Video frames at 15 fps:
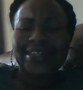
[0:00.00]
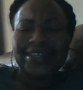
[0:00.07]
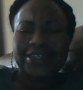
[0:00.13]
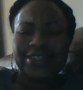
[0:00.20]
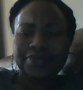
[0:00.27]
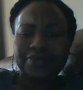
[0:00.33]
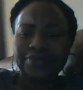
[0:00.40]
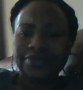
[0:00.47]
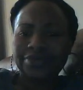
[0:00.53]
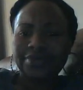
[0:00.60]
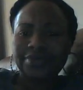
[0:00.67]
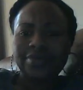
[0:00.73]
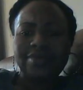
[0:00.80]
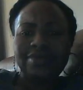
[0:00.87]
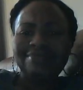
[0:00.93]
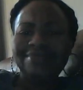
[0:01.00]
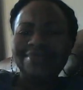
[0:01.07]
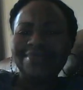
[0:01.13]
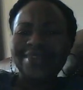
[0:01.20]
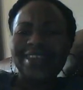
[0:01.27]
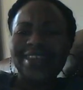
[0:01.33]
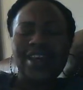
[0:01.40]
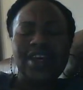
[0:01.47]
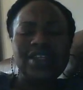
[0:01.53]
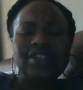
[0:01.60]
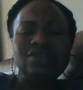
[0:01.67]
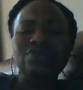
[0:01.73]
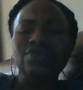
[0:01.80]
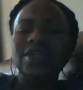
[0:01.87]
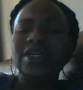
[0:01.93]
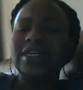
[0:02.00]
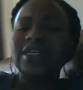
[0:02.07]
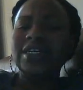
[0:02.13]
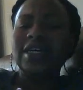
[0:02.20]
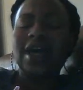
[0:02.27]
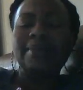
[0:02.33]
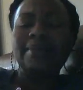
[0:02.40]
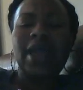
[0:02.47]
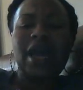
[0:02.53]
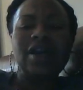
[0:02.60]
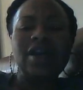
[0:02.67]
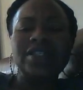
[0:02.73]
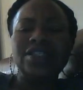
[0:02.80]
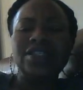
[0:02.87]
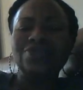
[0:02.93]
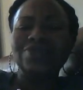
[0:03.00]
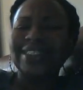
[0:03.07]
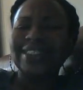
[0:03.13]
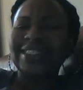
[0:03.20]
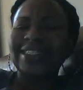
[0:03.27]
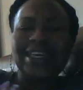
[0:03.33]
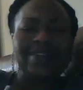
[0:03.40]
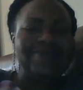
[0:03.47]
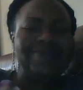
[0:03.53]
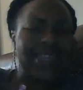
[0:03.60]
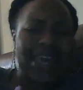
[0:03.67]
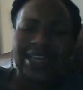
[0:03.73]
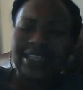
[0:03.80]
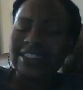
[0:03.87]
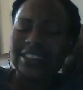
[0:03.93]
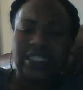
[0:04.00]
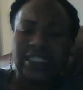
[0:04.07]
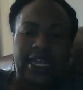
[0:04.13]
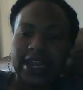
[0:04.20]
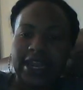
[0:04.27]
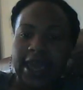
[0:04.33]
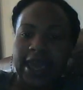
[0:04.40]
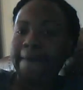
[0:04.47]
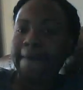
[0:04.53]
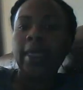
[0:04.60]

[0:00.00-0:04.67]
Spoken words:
and I'm not going to do a sleeve test. None of that.